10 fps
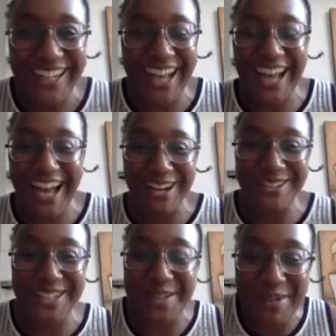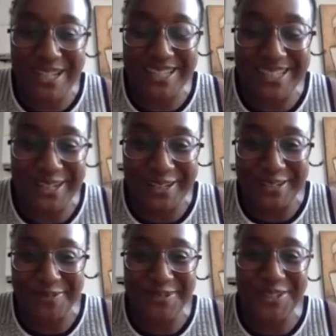I outdid
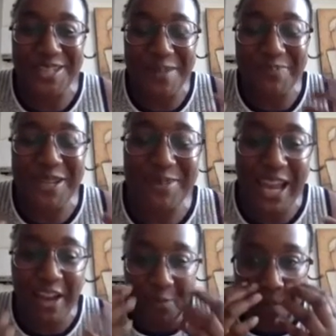myself, because sometimes I have my